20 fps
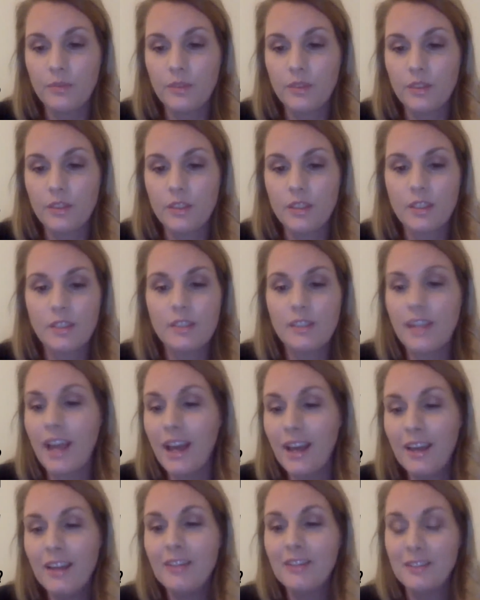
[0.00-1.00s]

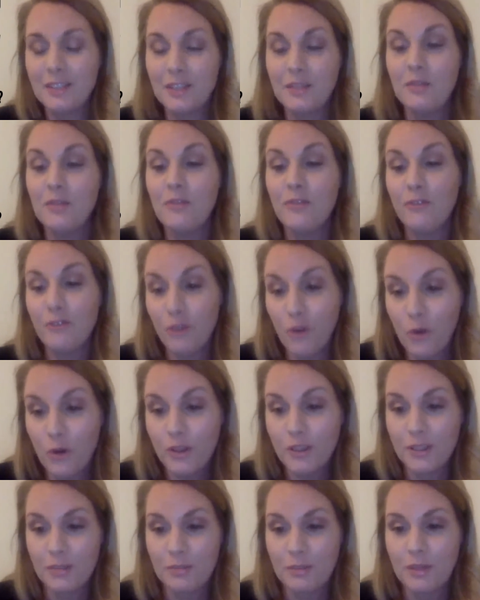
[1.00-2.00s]
to
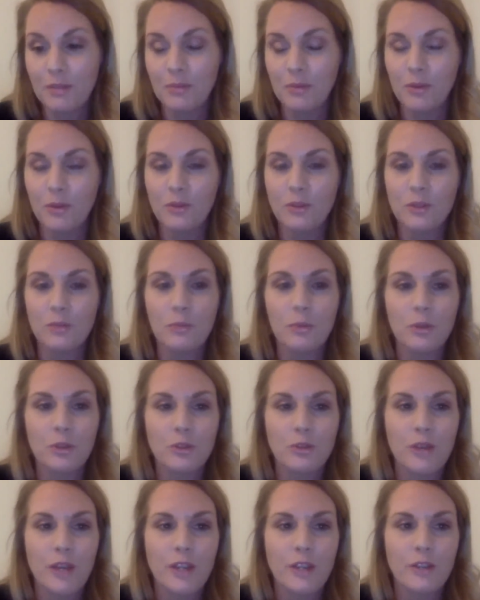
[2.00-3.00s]
force people to
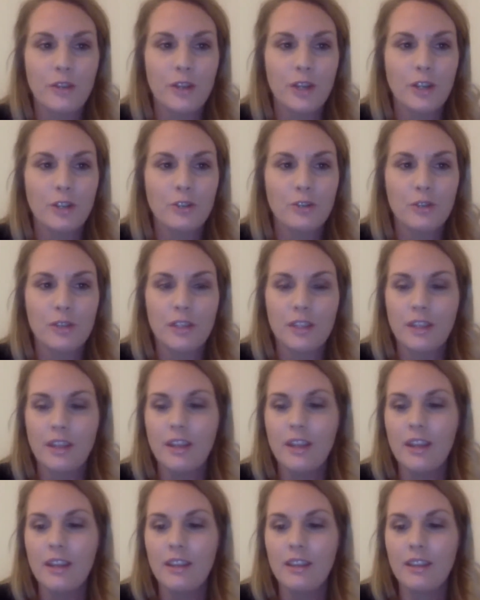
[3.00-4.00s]
portray your country
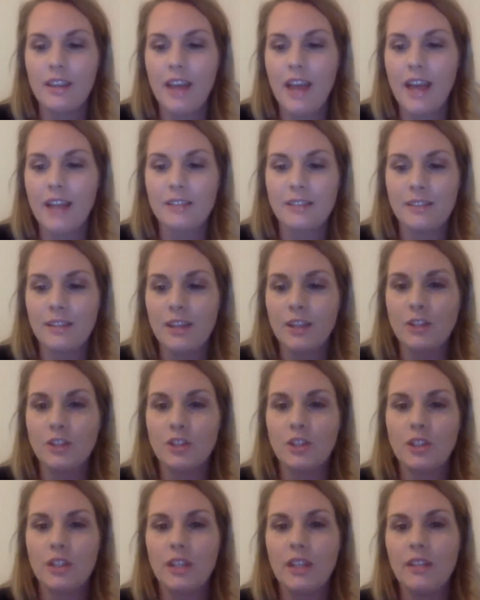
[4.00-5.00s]
as such
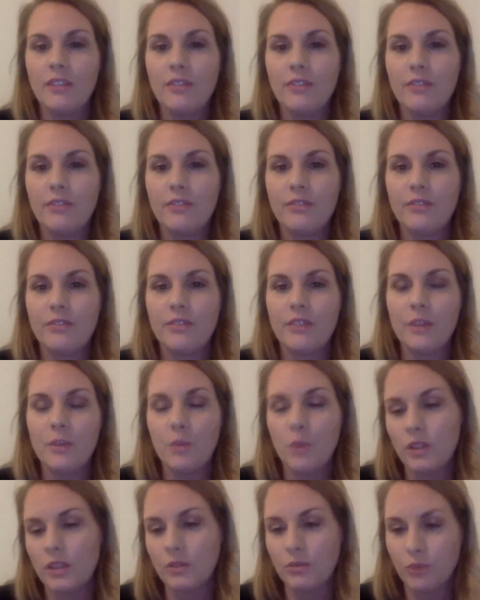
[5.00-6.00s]
if it
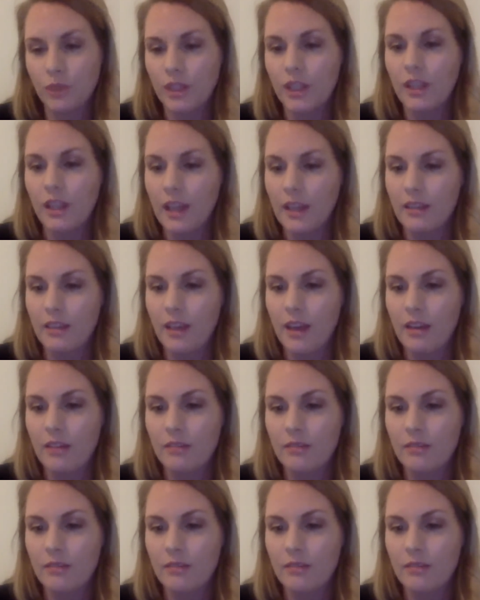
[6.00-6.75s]
wasn't really like that?